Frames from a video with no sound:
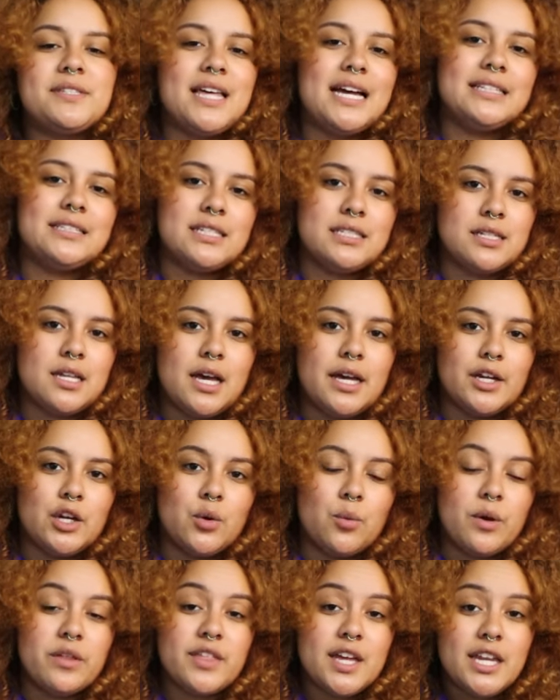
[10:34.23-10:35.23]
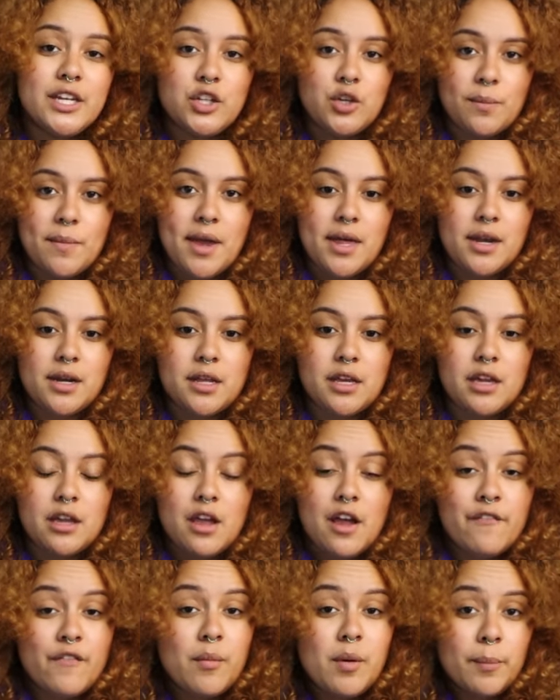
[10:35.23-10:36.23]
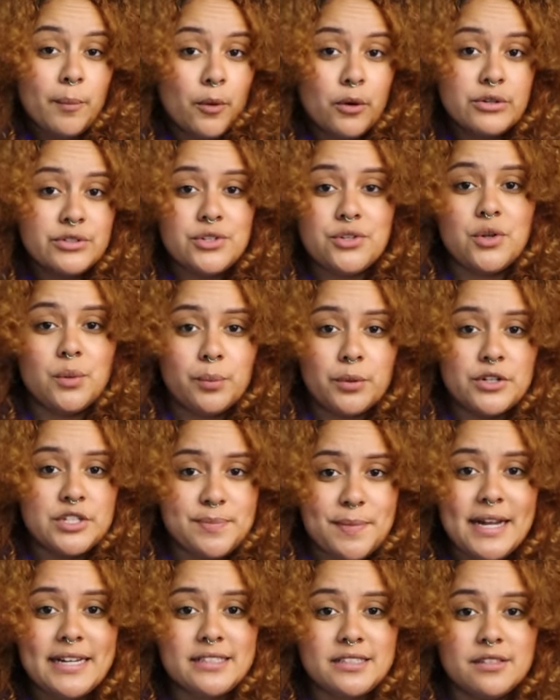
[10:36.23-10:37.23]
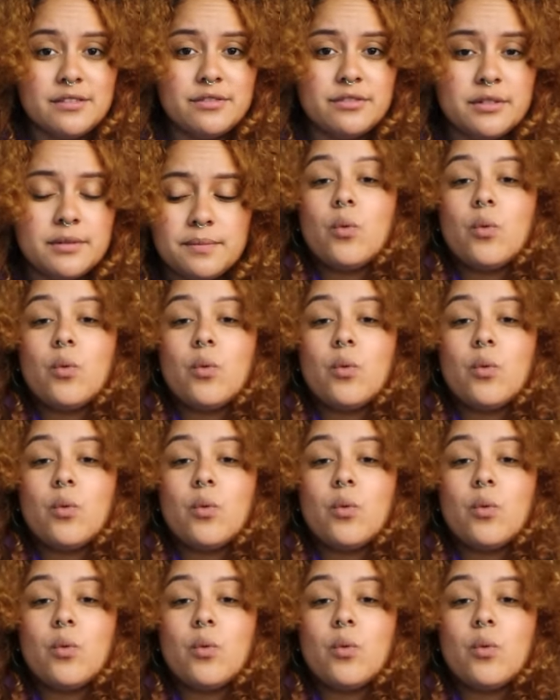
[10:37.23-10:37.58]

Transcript: that desire within humanity from a personal perspective.